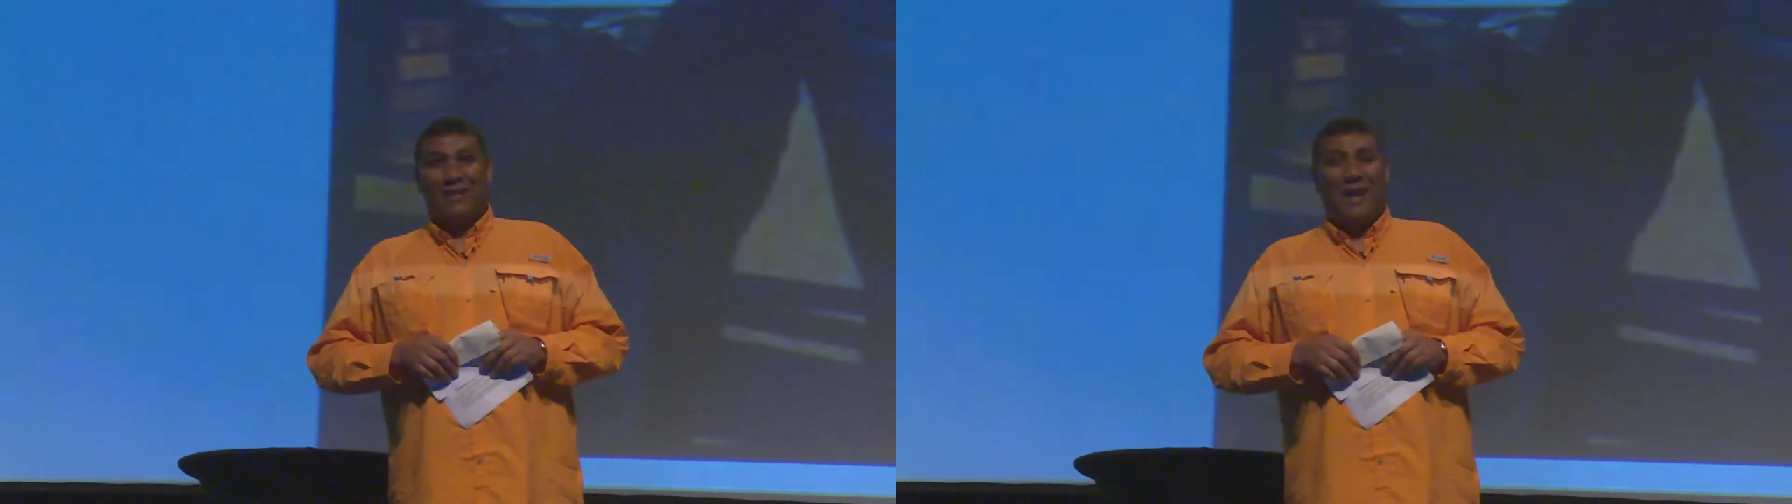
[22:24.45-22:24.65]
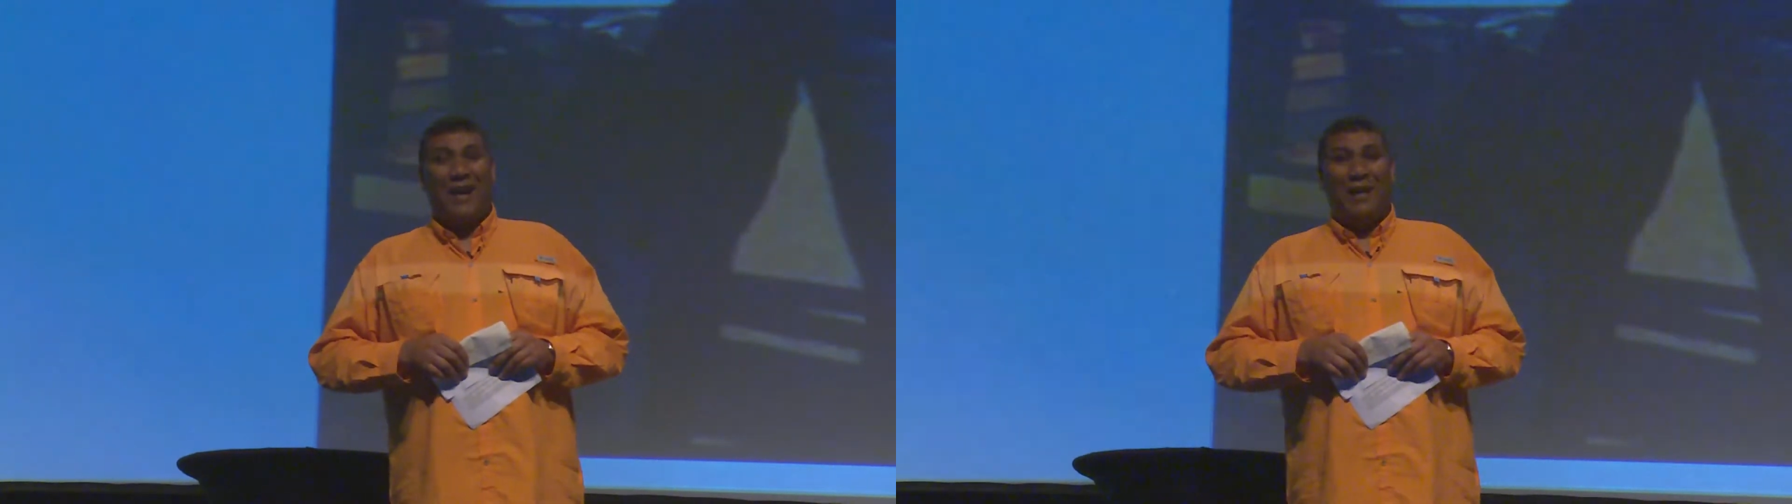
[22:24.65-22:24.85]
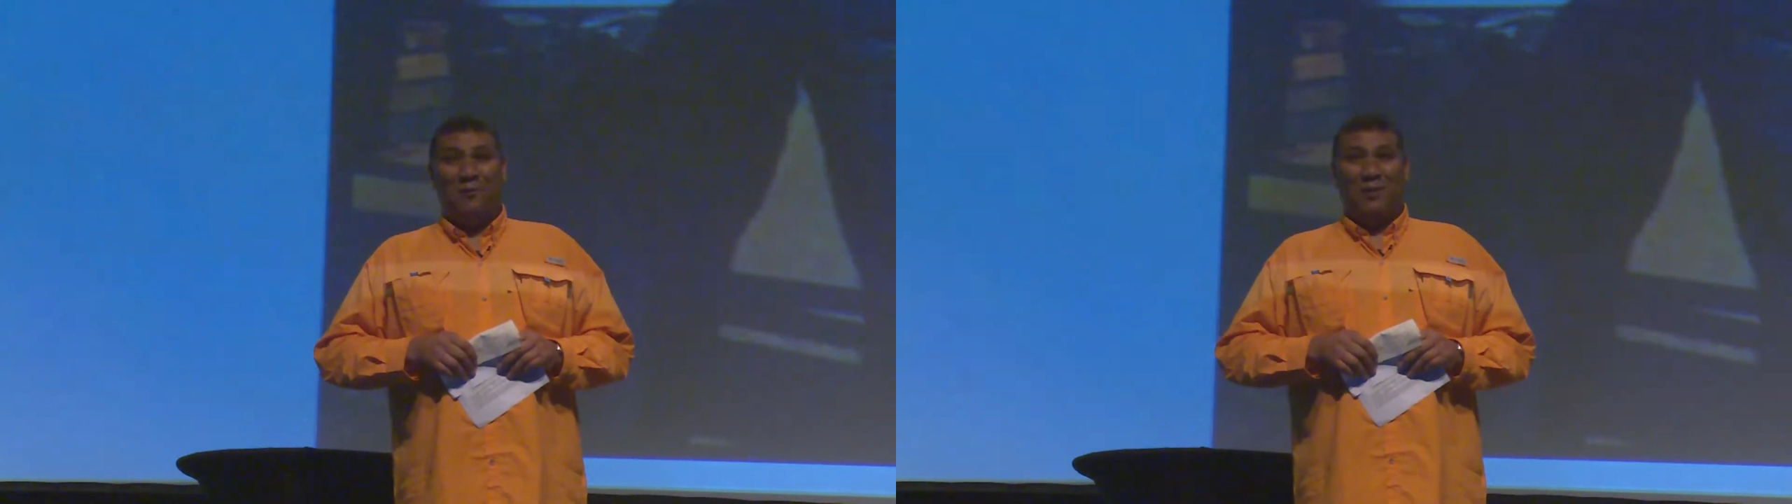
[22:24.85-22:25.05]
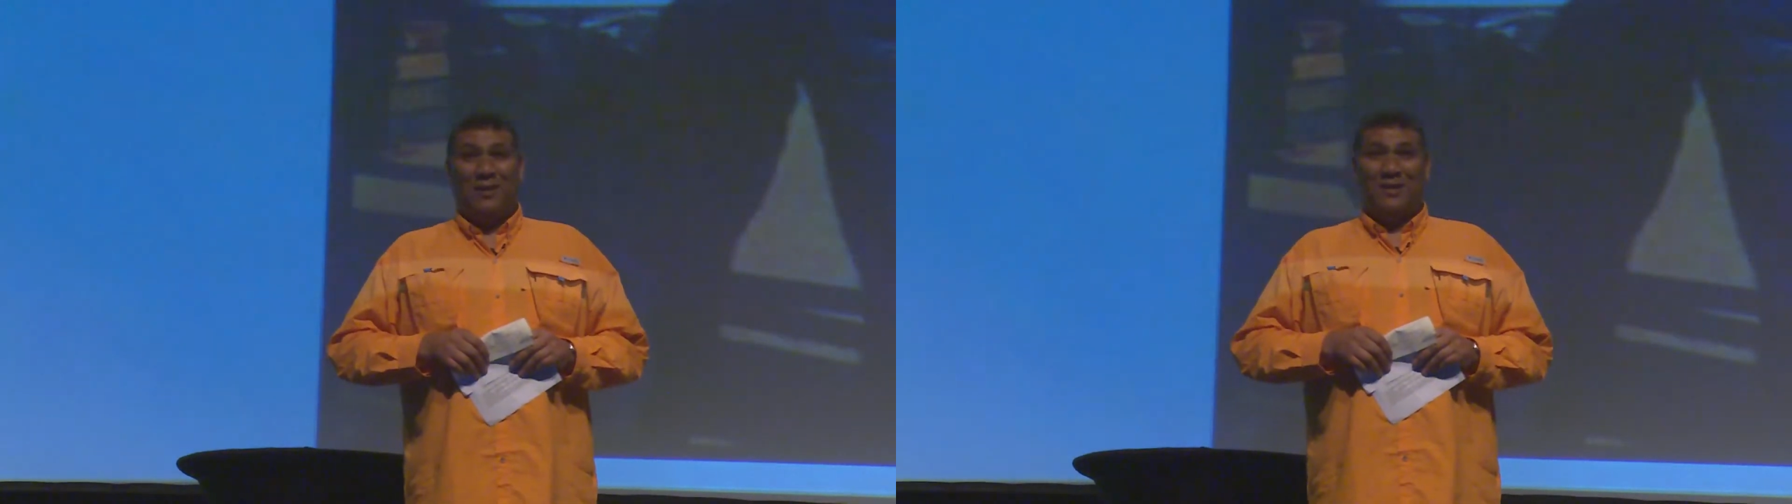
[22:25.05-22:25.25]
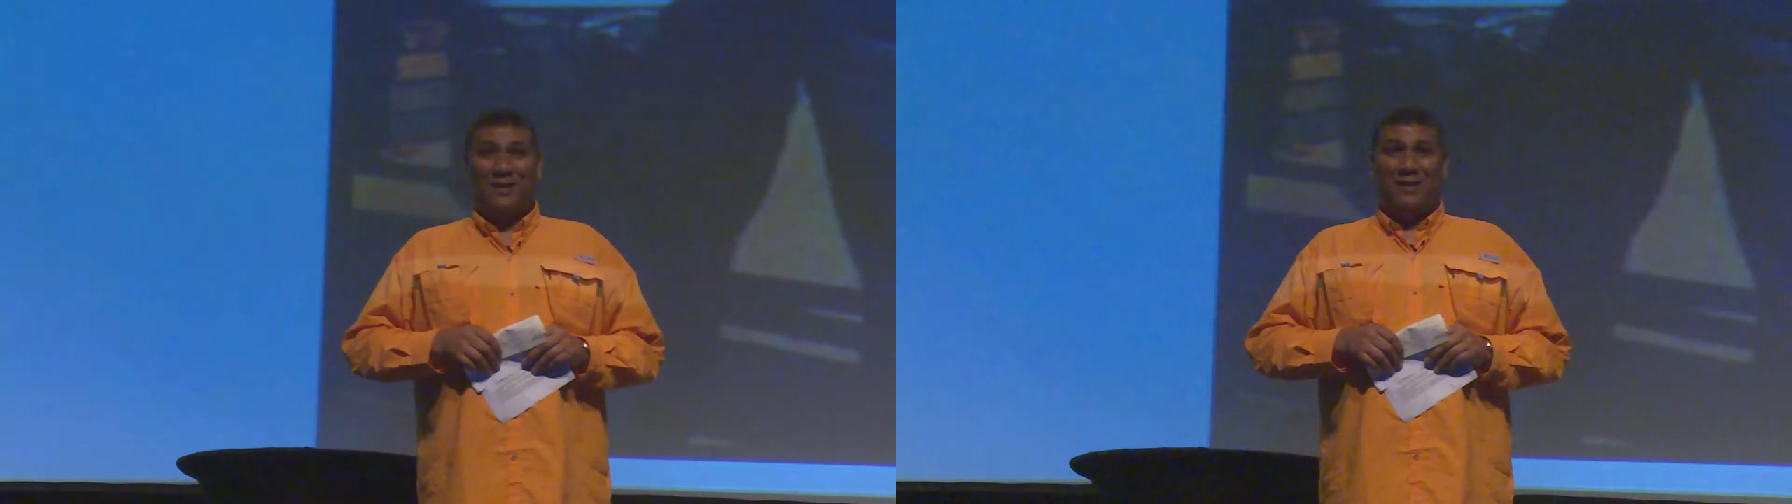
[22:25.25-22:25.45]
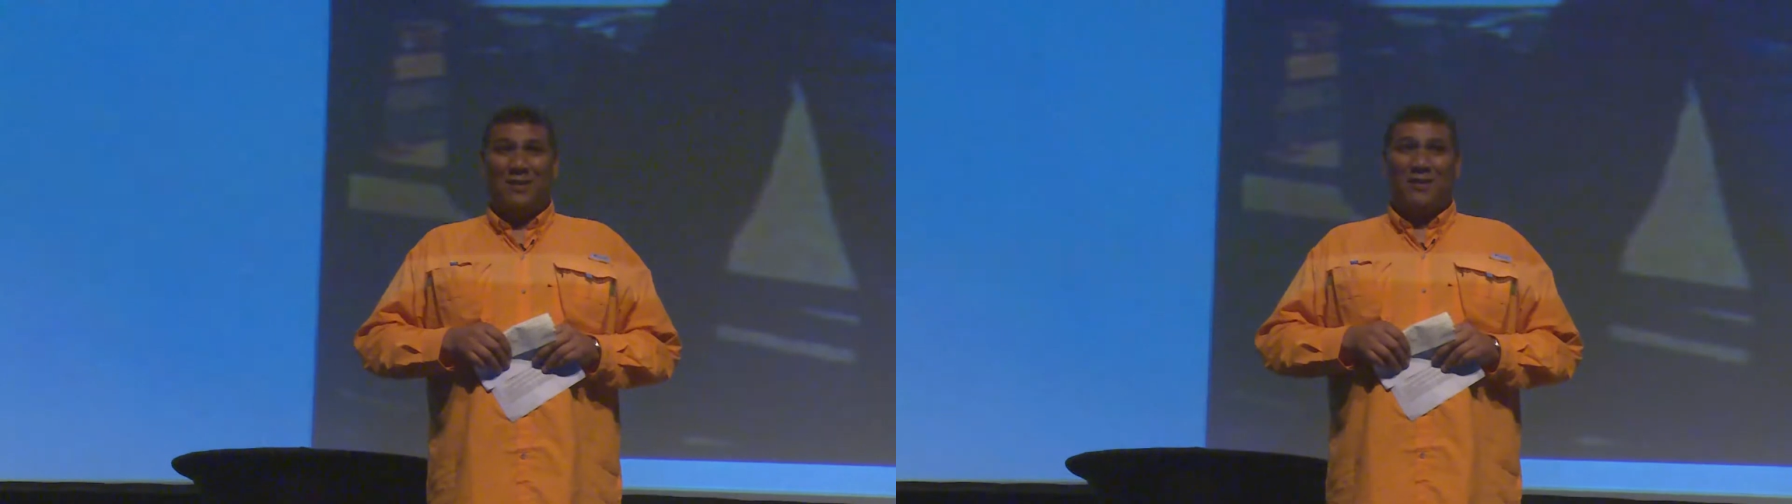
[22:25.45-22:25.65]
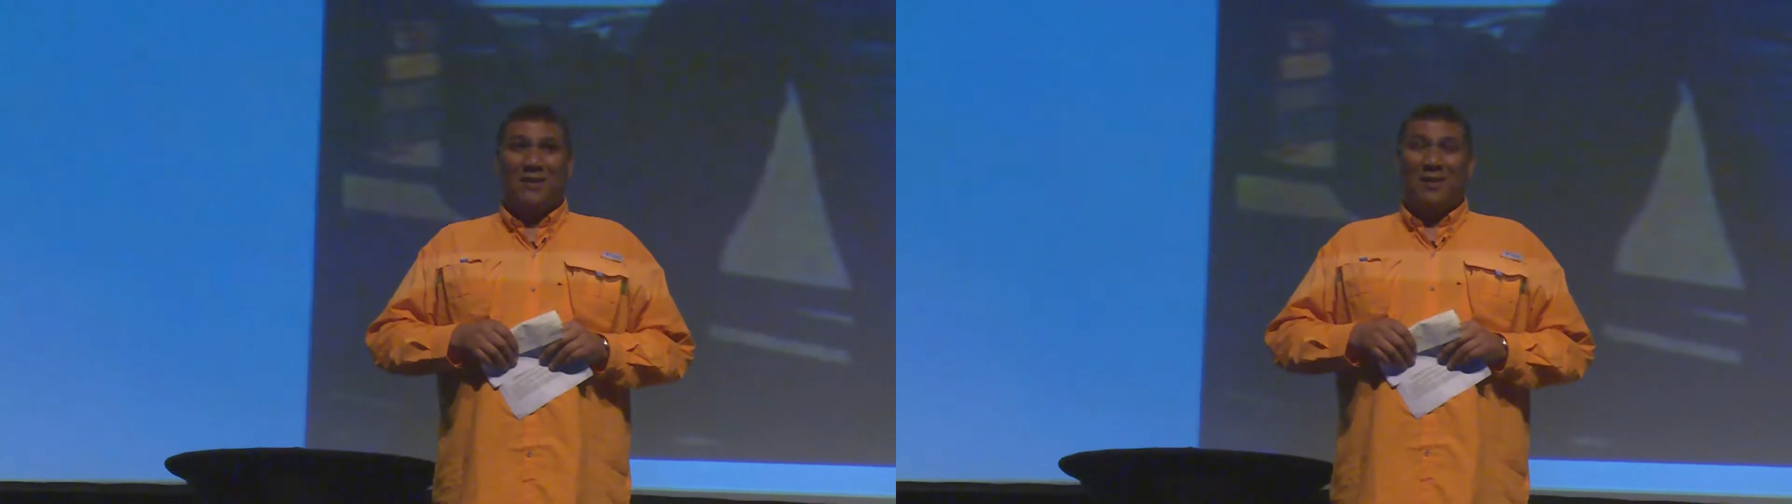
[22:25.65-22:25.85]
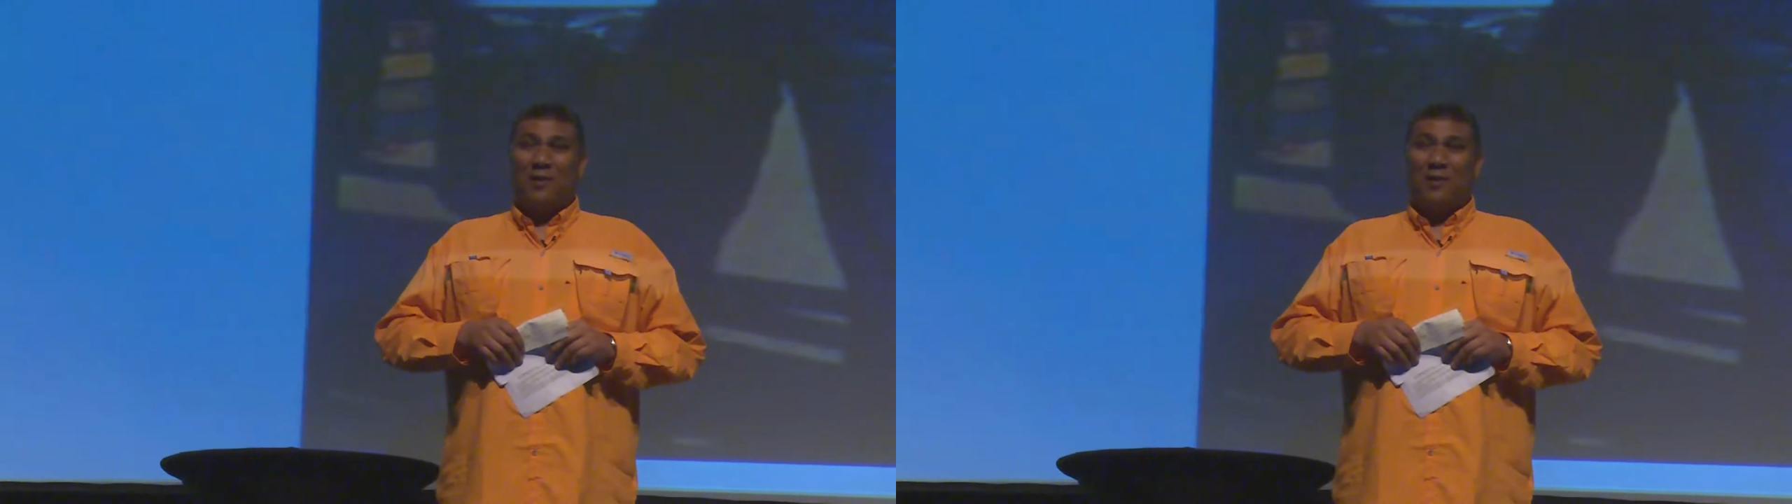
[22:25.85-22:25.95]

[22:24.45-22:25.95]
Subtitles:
I had resistance.